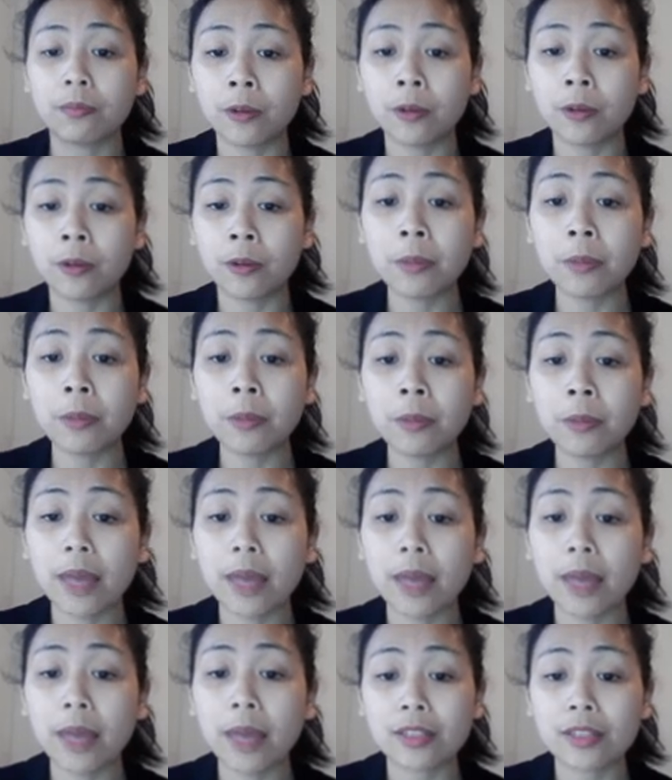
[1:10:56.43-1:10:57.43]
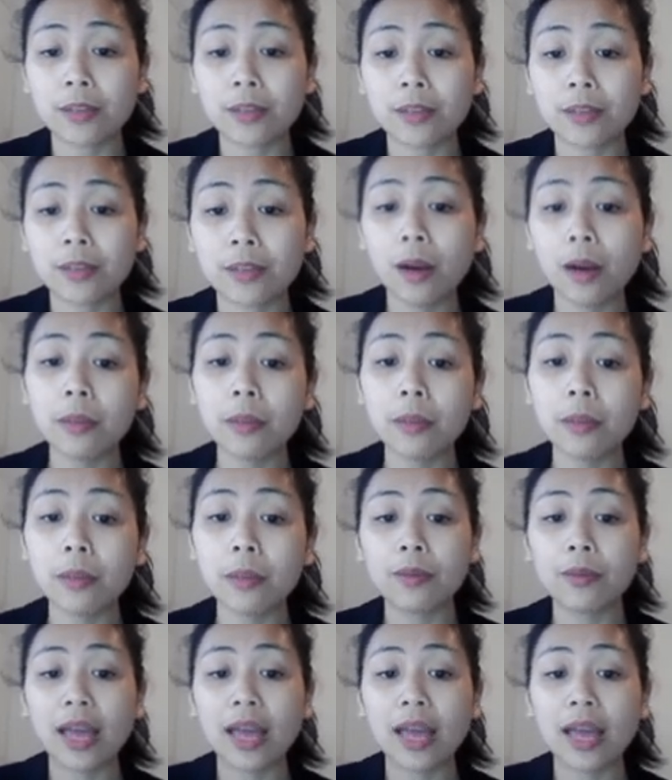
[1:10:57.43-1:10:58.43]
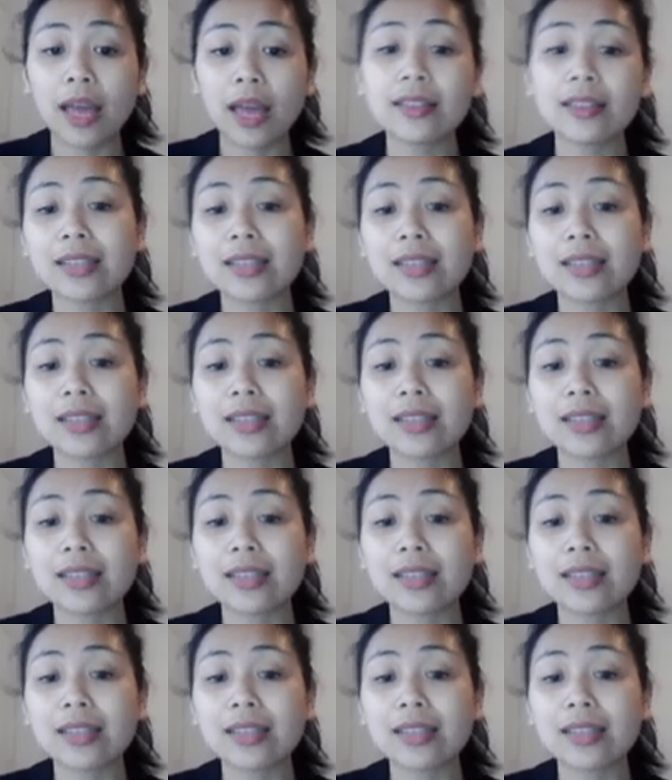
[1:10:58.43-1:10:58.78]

probability A. So probably if you add